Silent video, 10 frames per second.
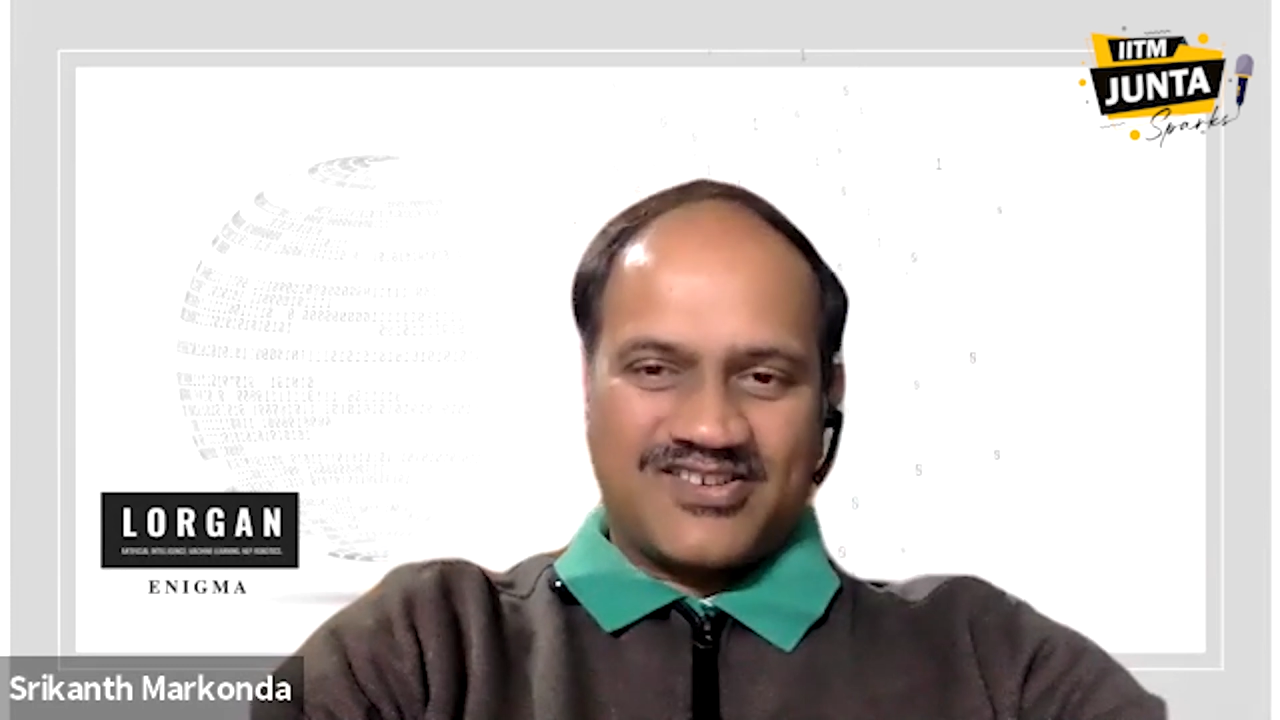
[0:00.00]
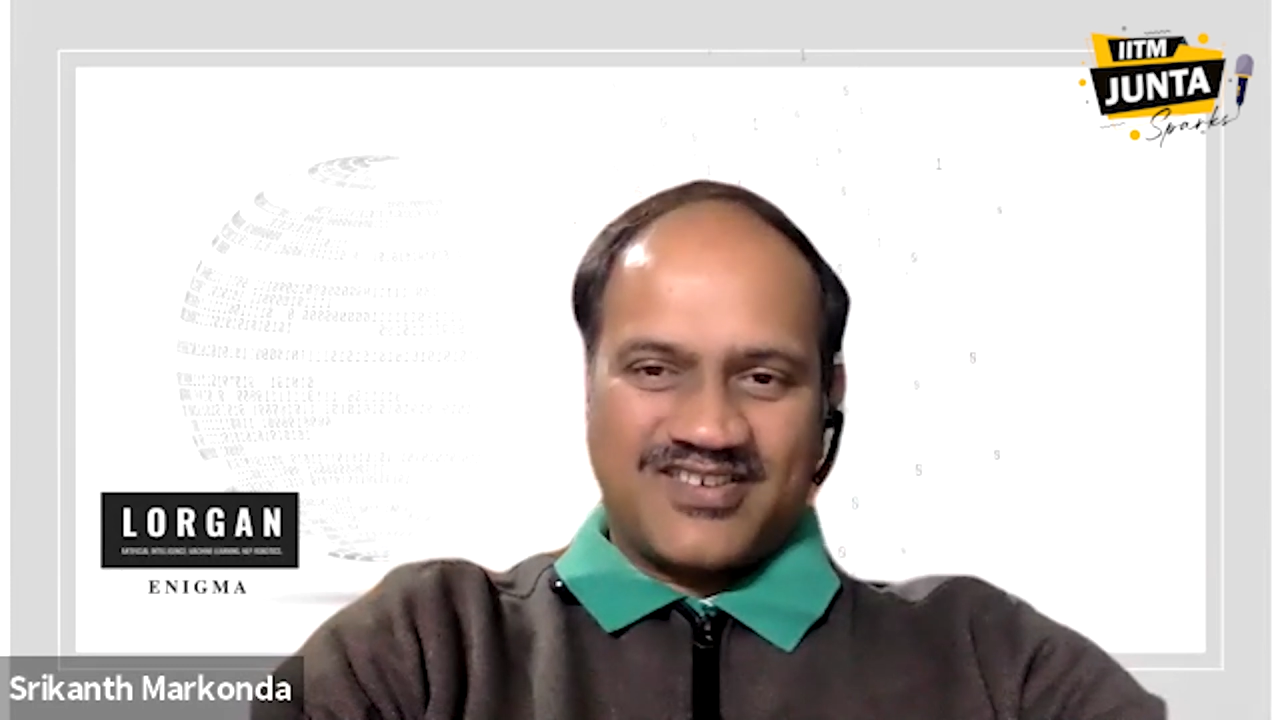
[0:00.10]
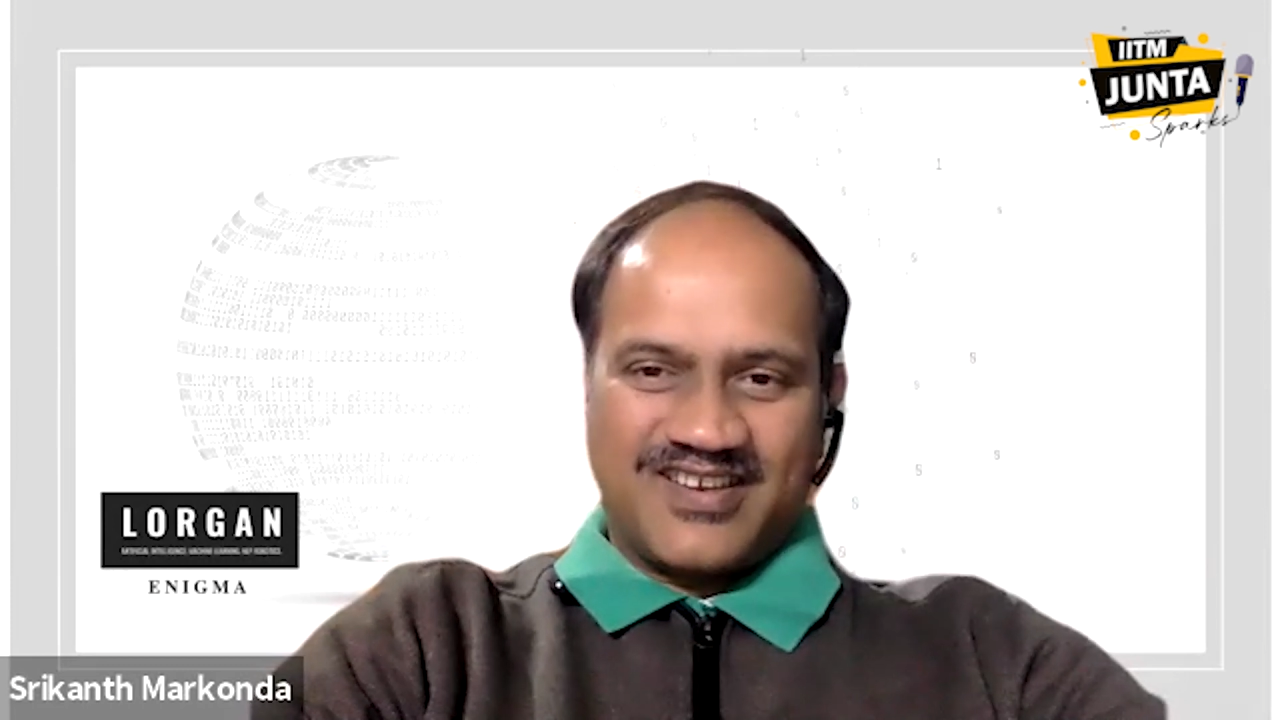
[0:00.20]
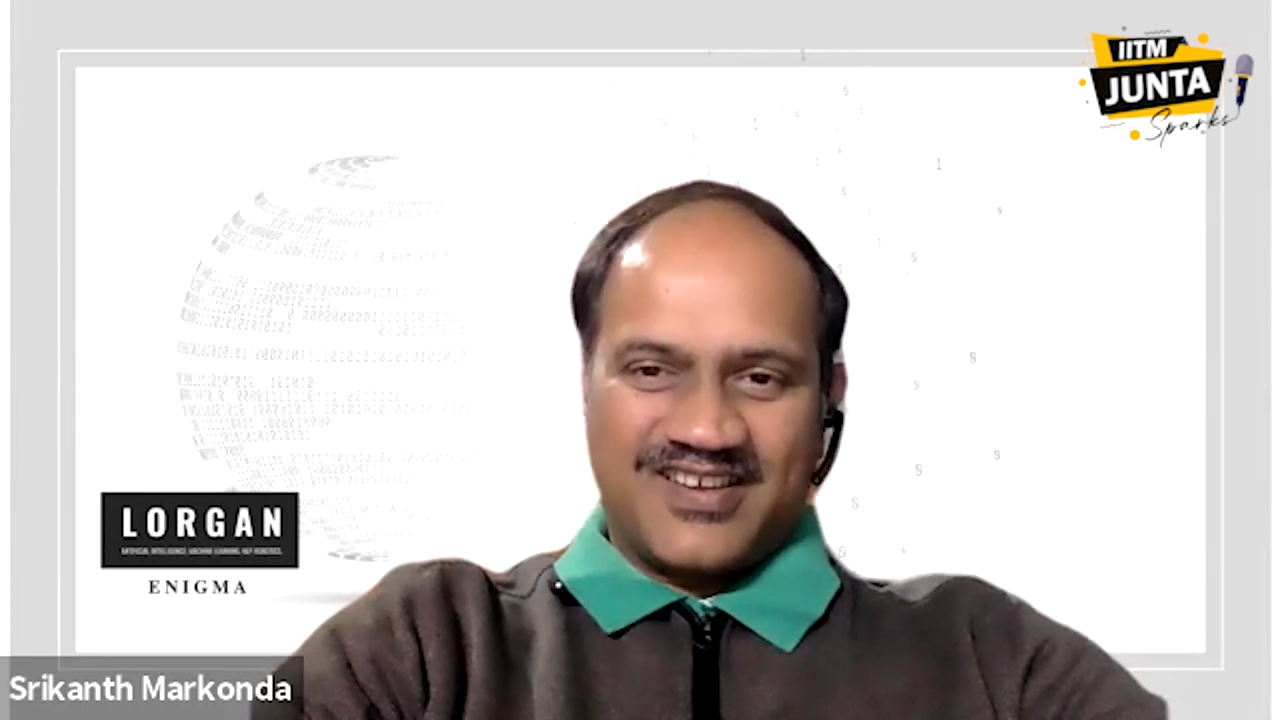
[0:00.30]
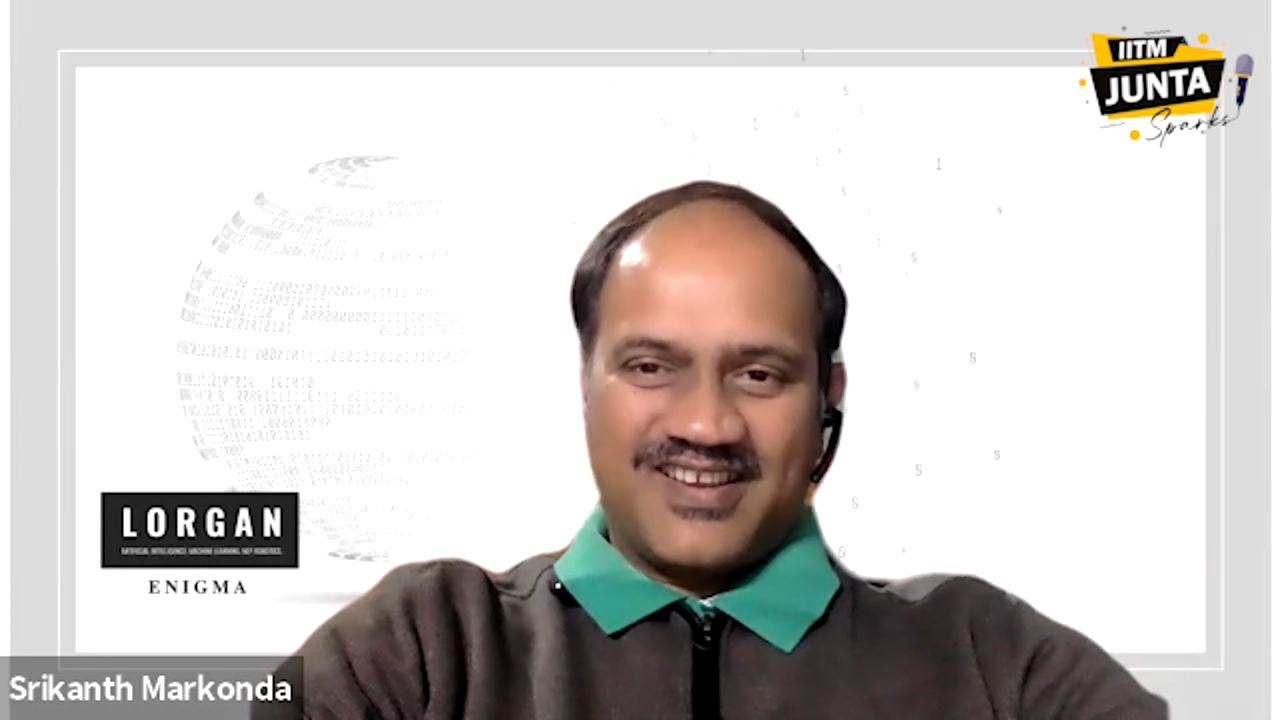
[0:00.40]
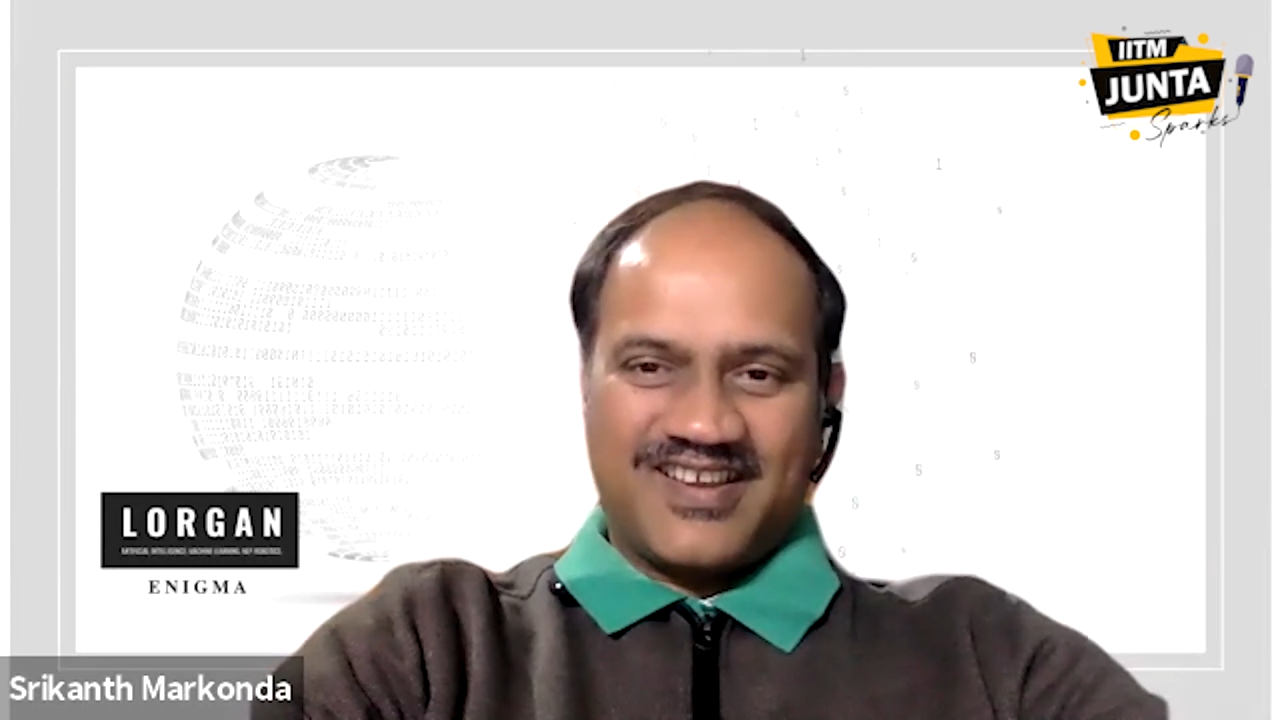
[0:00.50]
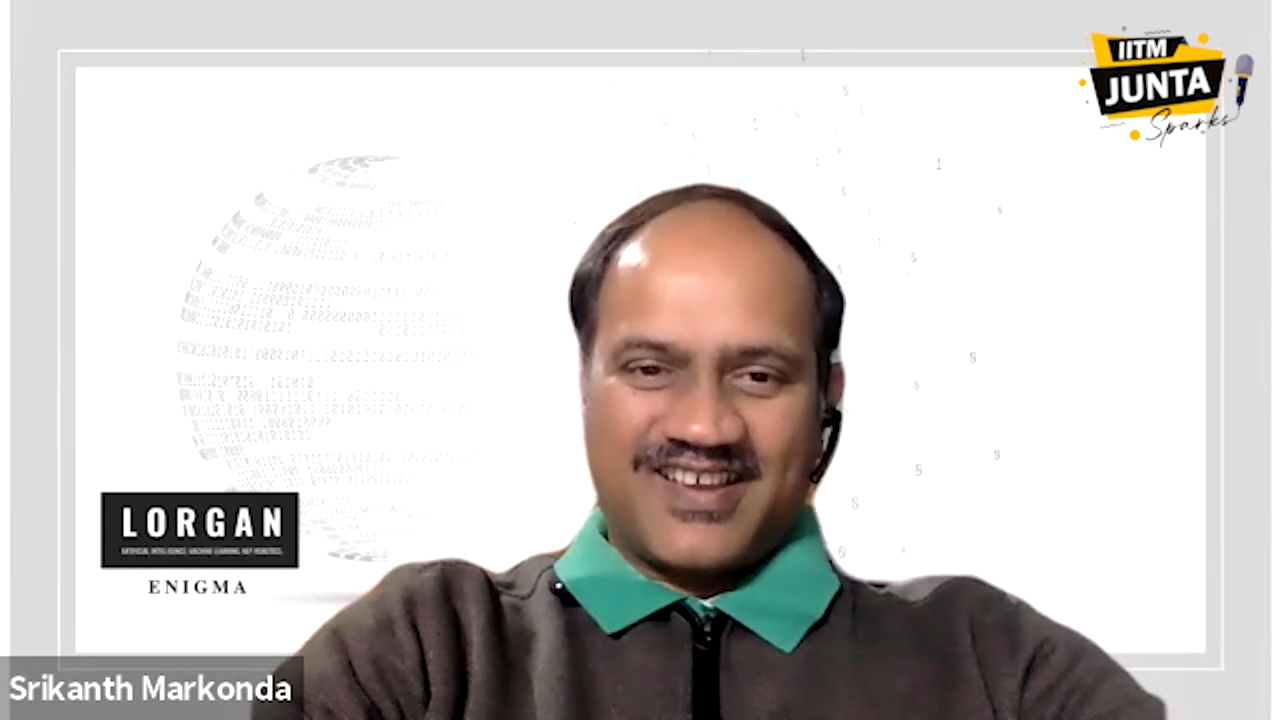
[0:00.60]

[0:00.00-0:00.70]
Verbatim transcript: engineering